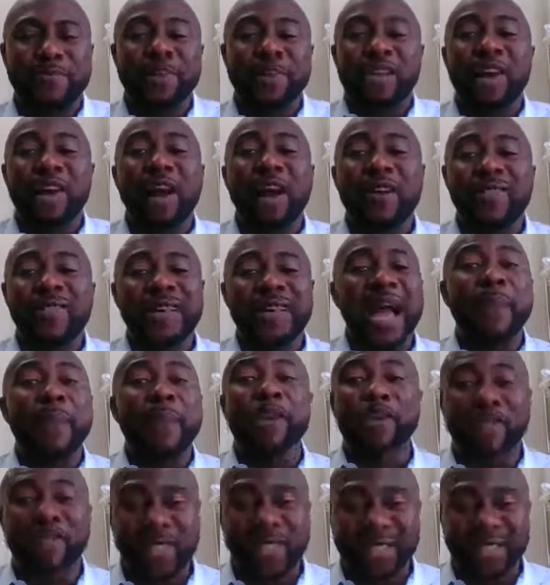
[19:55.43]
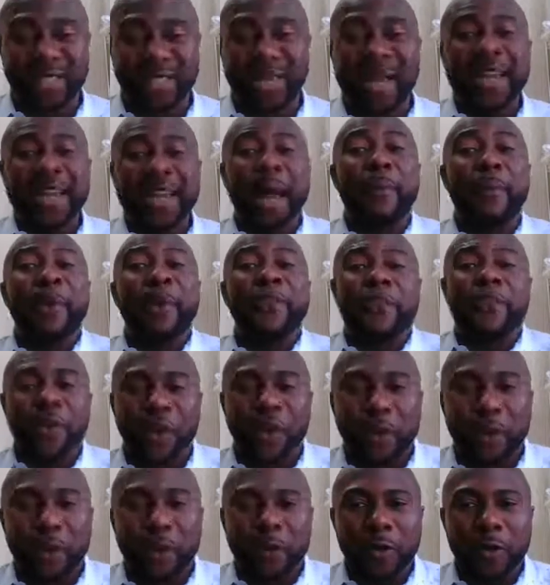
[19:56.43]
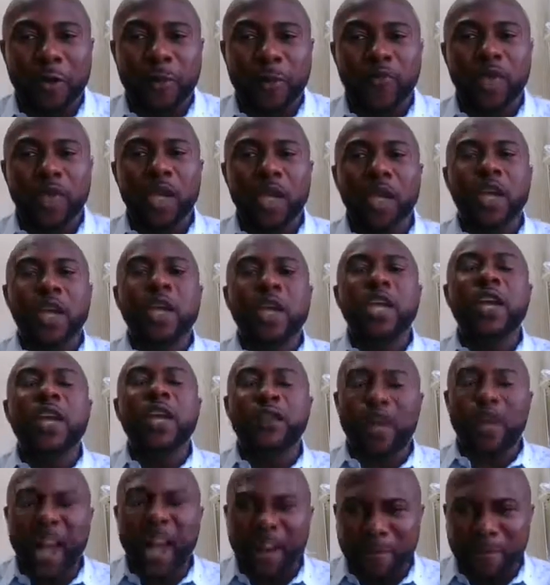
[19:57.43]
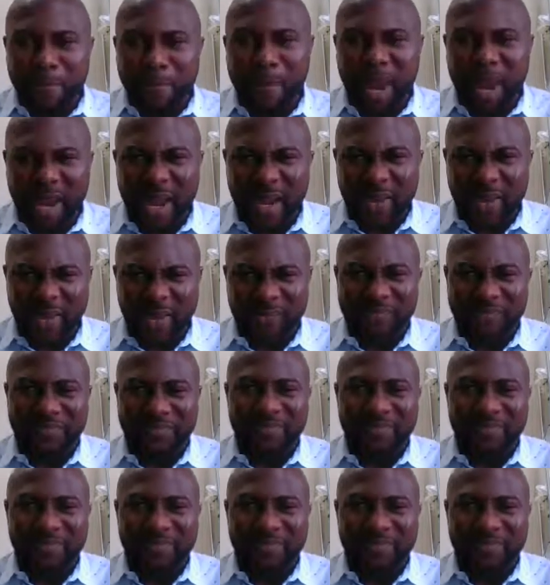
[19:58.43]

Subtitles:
because I'm a Christian and I believe in God. If you have pain,